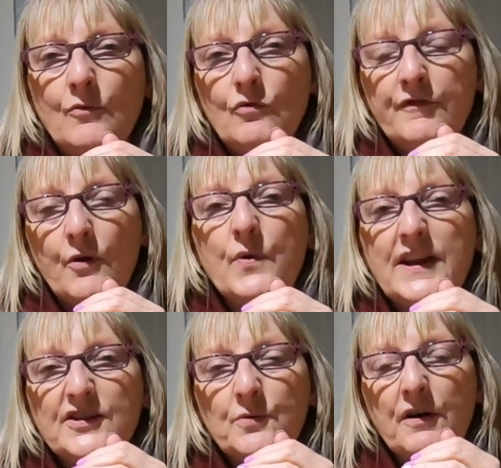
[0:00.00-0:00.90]
over a
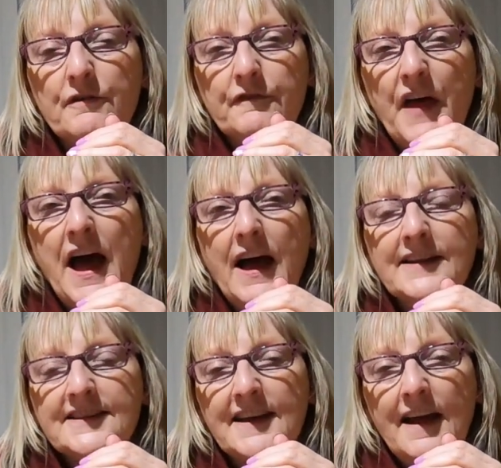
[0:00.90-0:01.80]
week's worth of
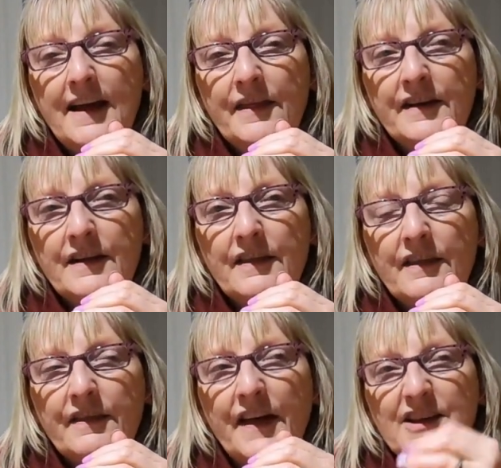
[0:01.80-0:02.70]

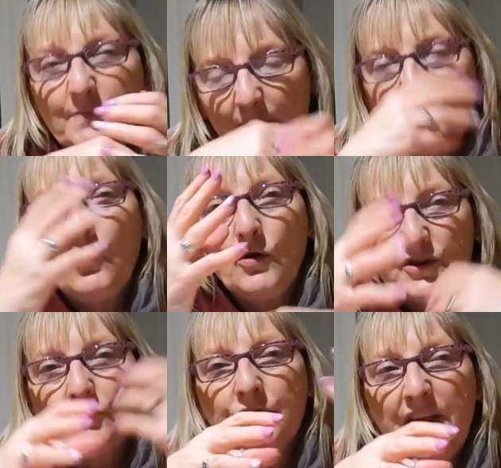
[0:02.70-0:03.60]
that's maybe
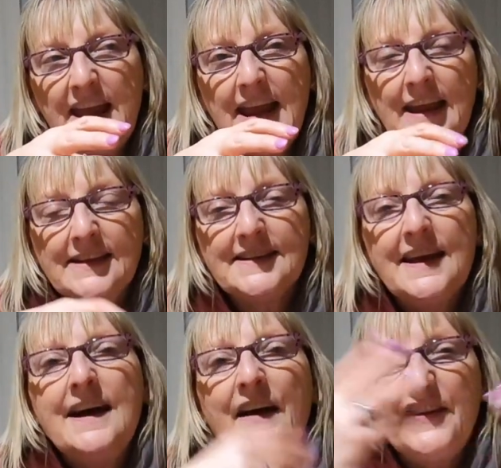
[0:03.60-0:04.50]
knocked it on the head,
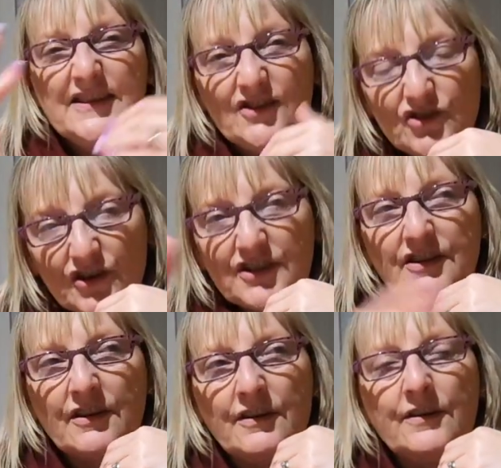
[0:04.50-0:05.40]
and this is
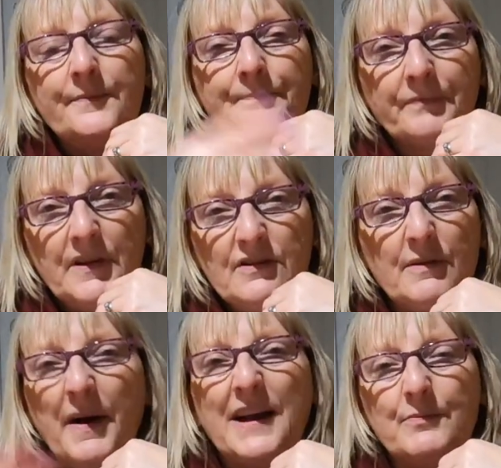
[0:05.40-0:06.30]
just not the
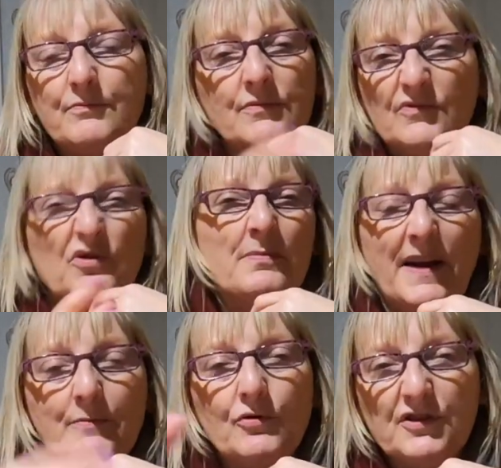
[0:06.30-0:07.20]

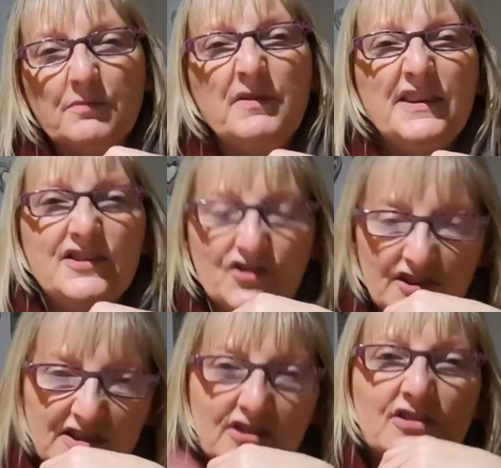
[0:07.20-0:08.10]
byproduct, but this is
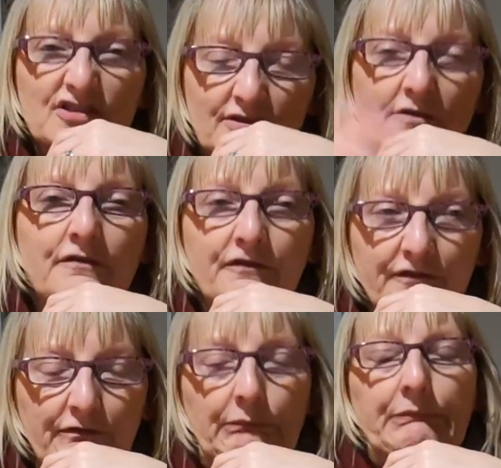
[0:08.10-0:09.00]
just the sort of
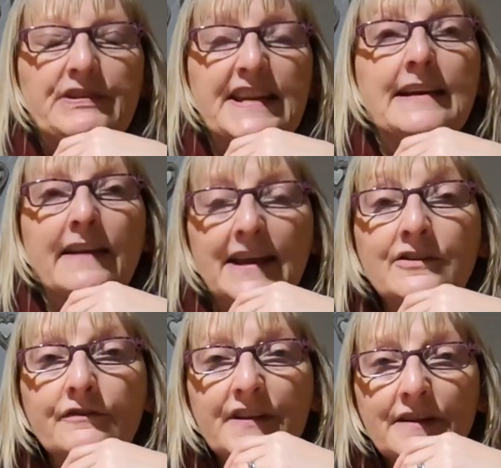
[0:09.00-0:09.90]
tail
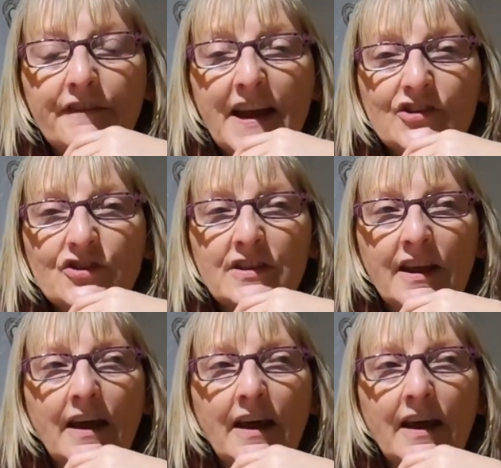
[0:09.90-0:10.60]
end of the infection.